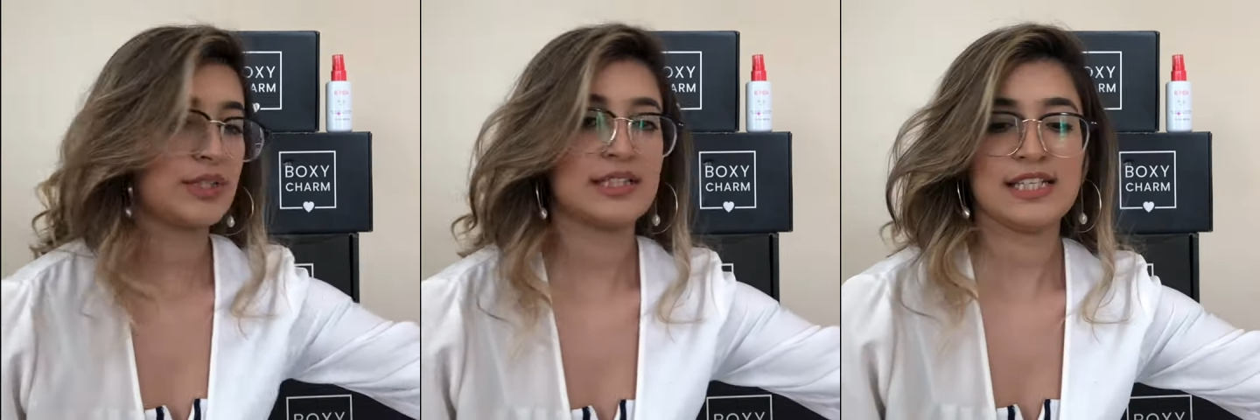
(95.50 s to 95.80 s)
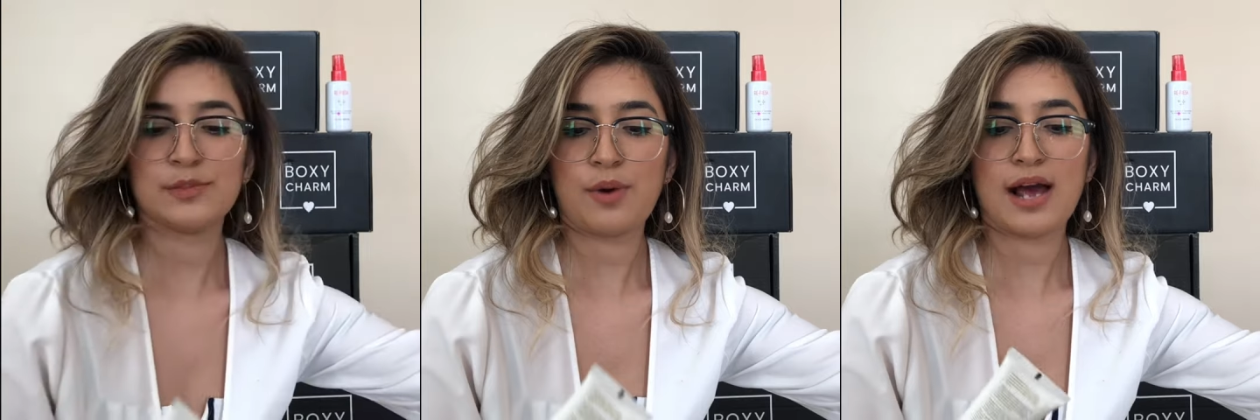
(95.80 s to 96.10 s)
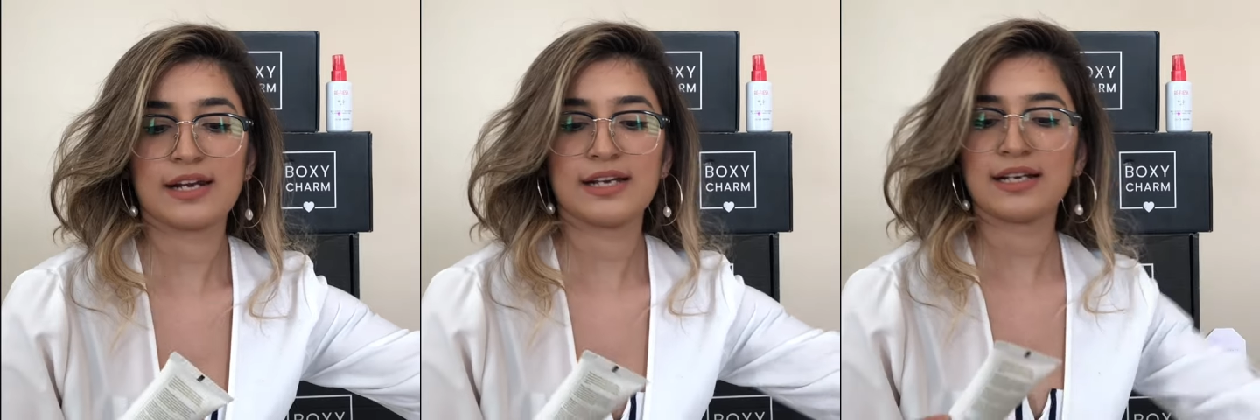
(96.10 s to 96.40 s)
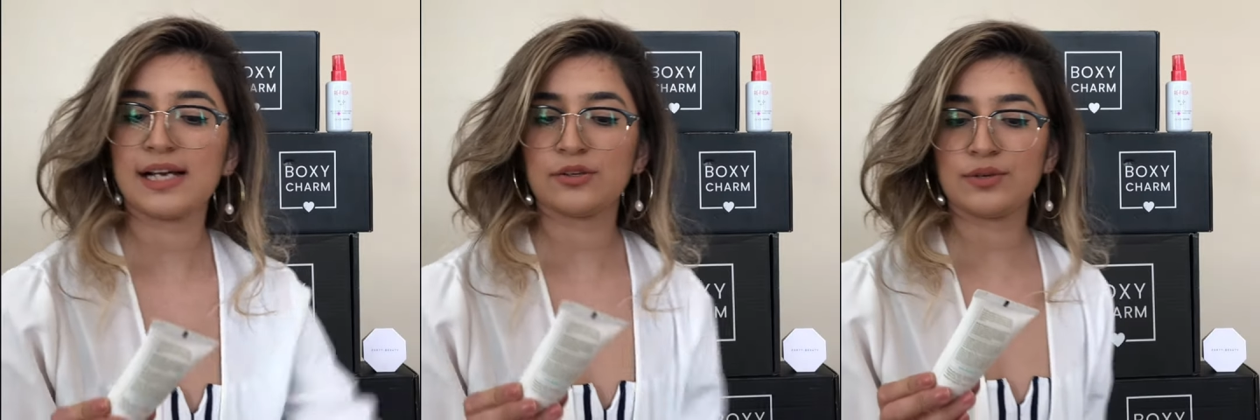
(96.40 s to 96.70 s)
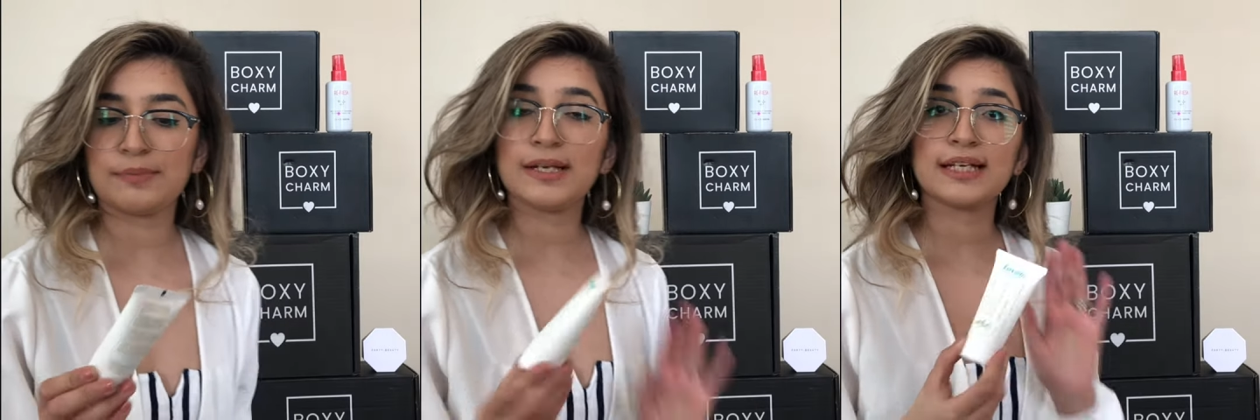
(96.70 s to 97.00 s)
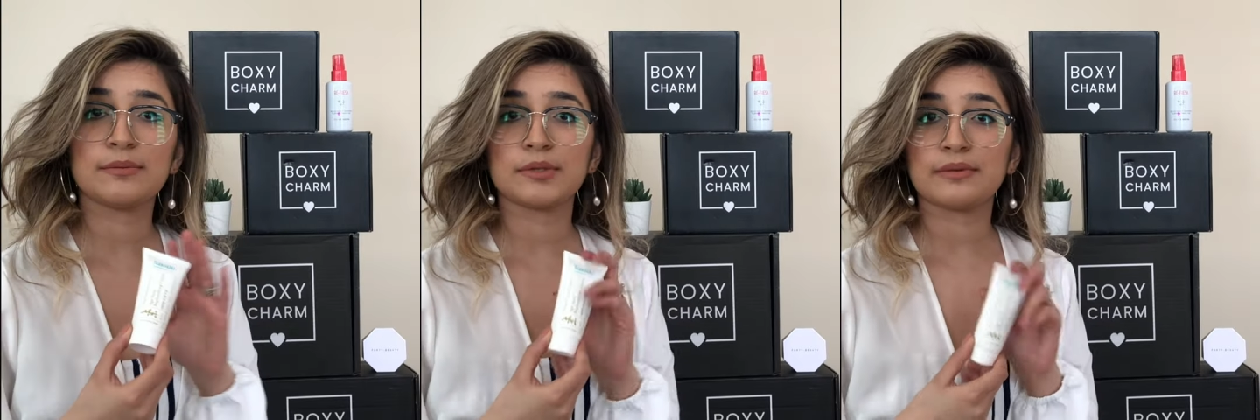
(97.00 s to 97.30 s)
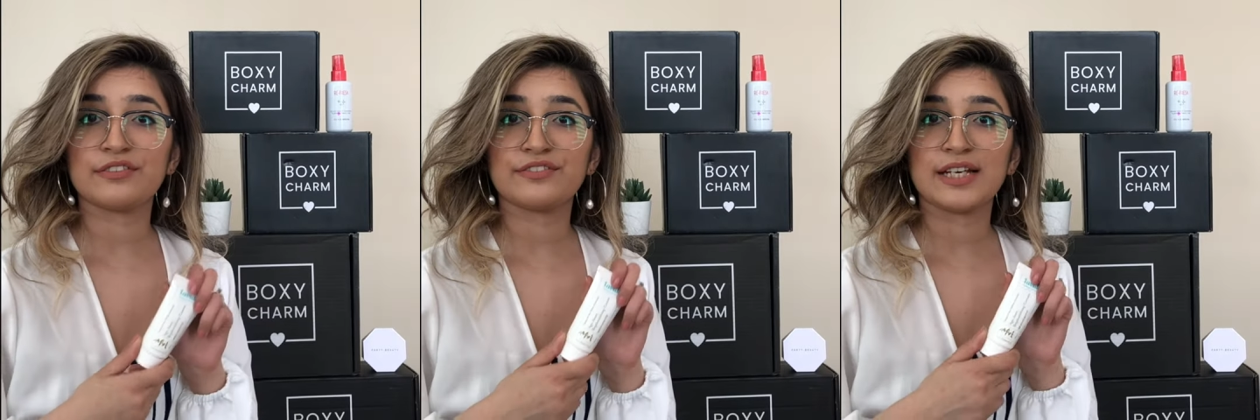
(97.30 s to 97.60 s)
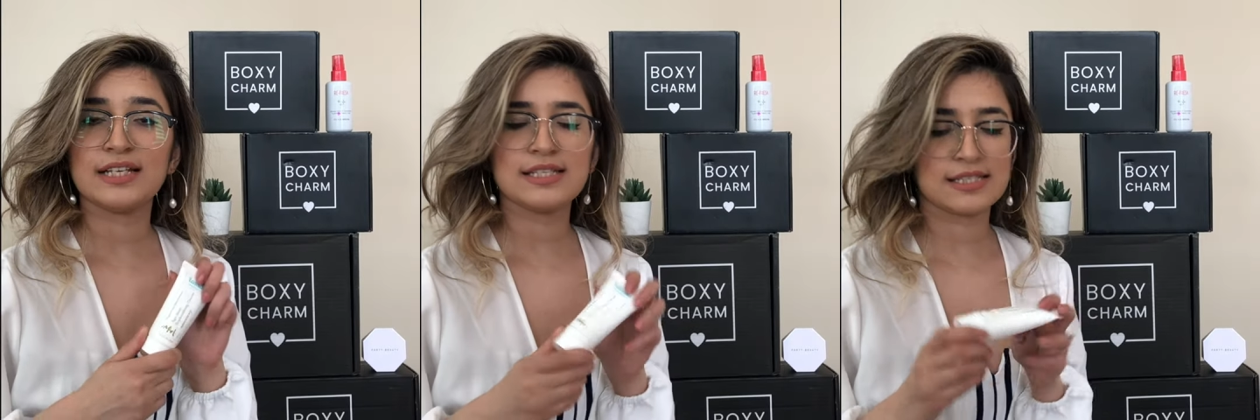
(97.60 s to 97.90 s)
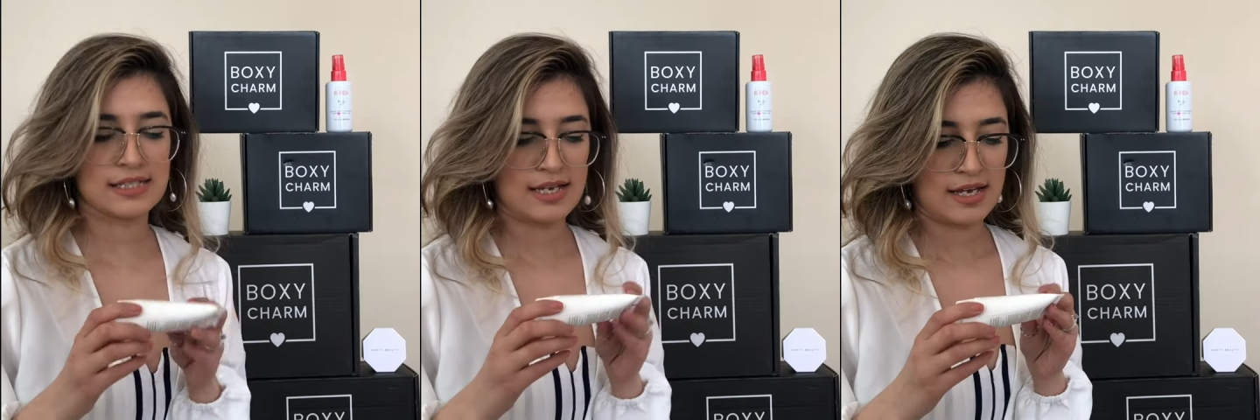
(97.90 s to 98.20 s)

with these products, I don't apply them on my face.